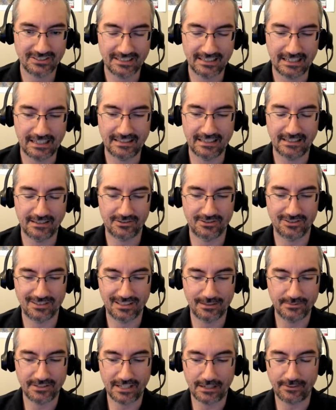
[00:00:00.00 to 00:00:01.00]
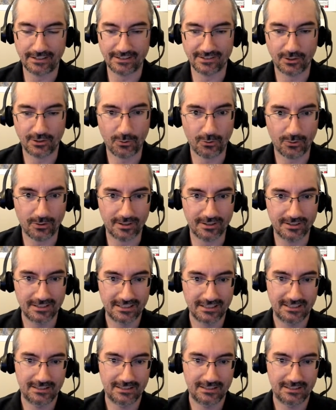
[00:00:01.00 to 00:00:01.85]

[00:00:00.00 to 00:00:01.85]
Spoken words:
And then there's libzfs core,